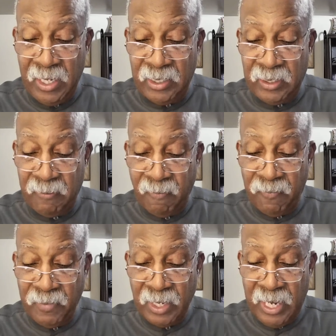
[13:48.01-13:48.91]
listen
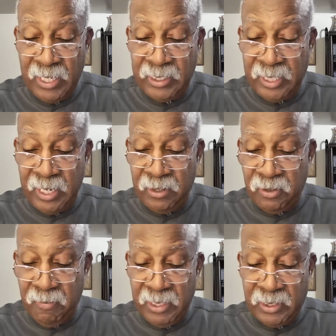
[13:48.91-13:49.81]
and he said
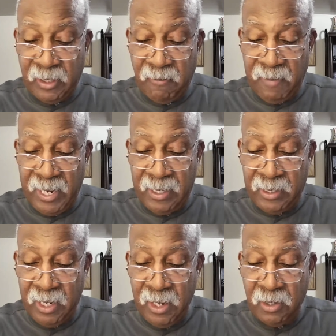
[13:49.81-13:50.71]
unto me son of man